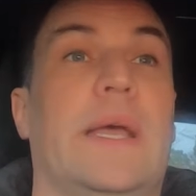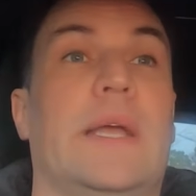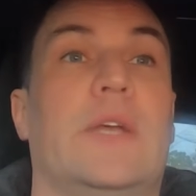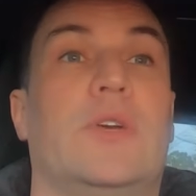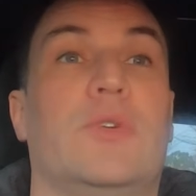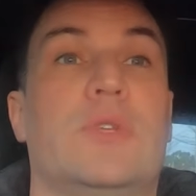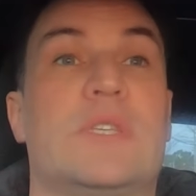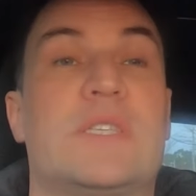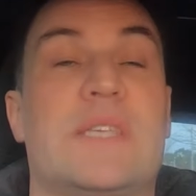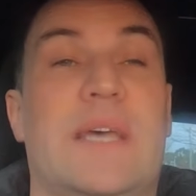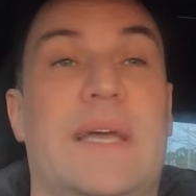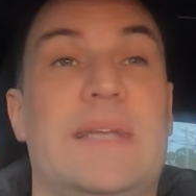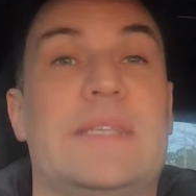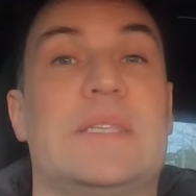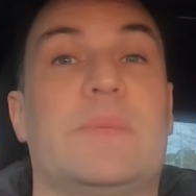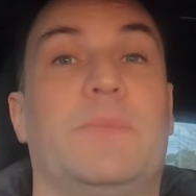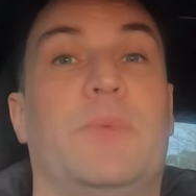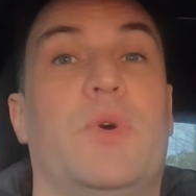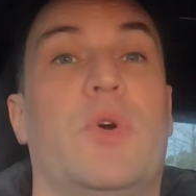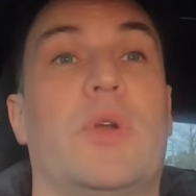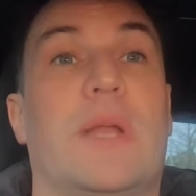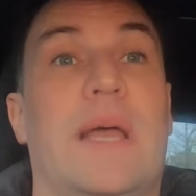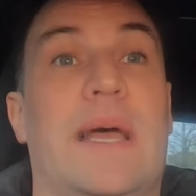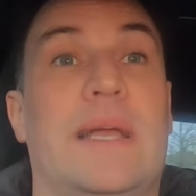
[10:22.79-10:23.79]
Good side
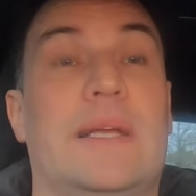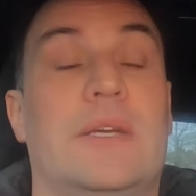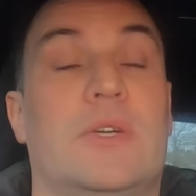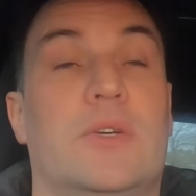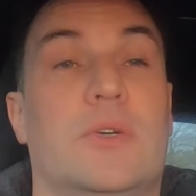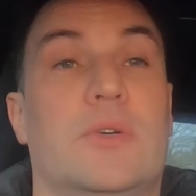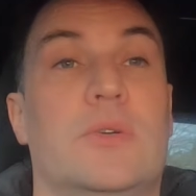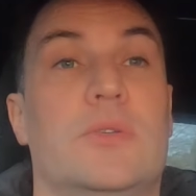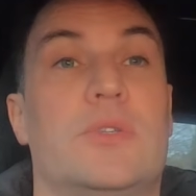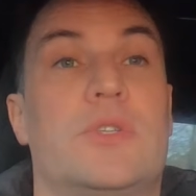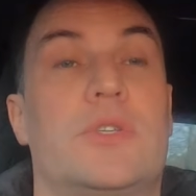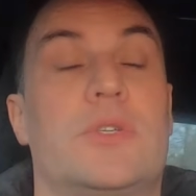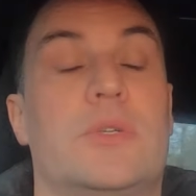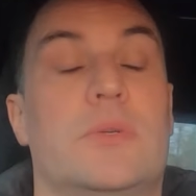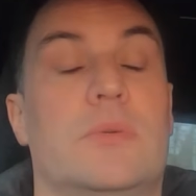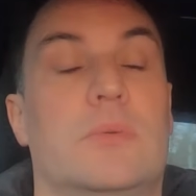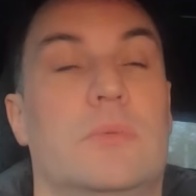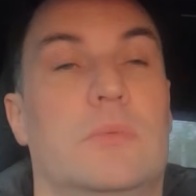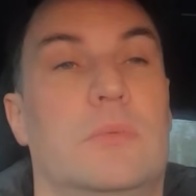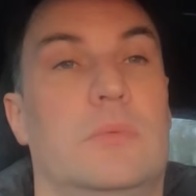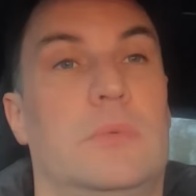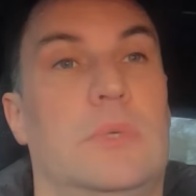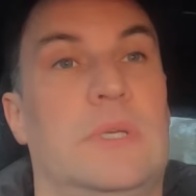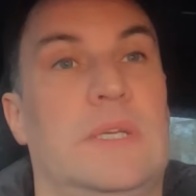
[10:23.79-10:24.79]
support and good
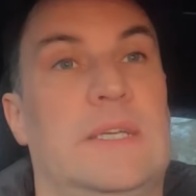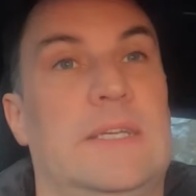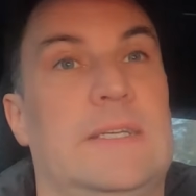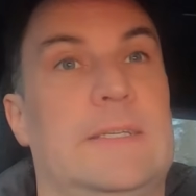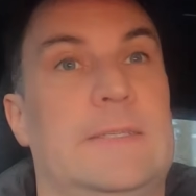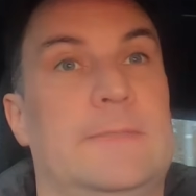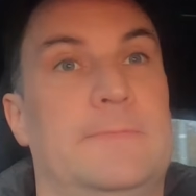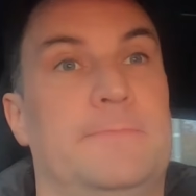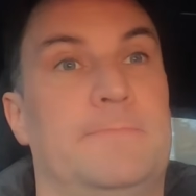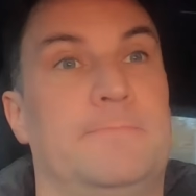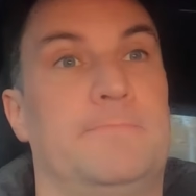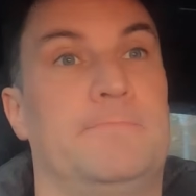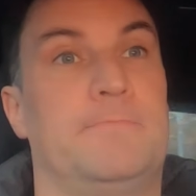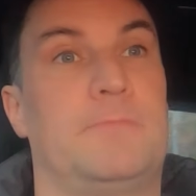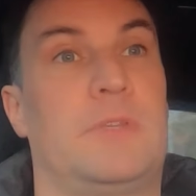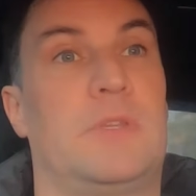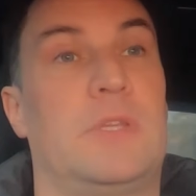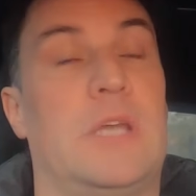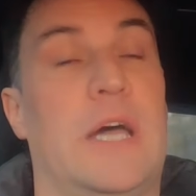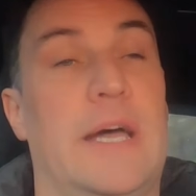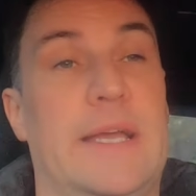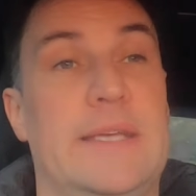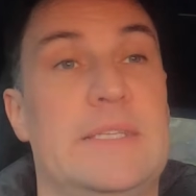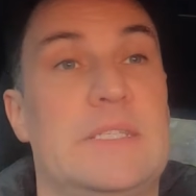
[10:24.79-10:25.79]

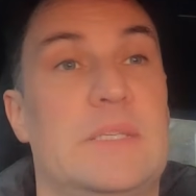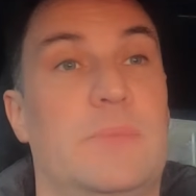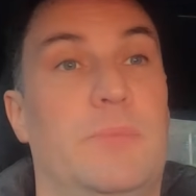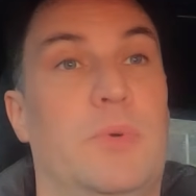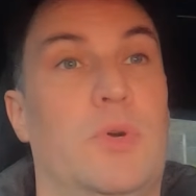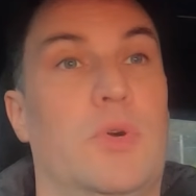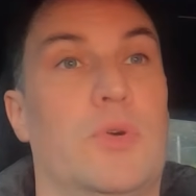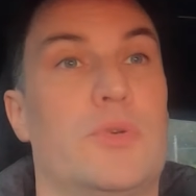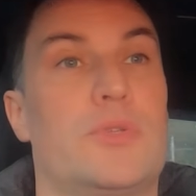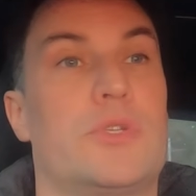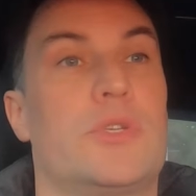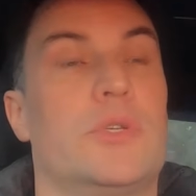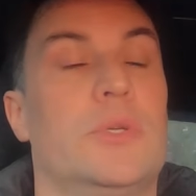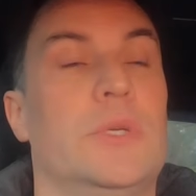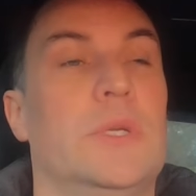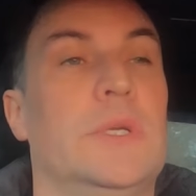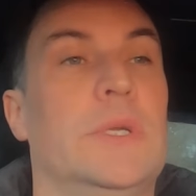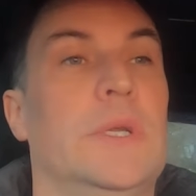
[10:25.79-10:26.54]
thigh support.